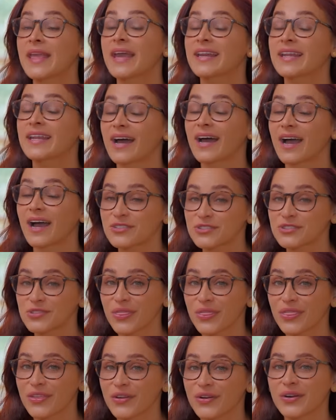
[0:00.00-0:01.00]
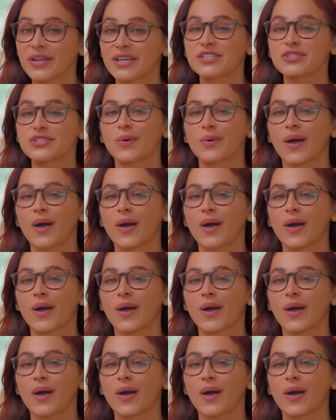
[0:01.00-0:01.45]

and 130 to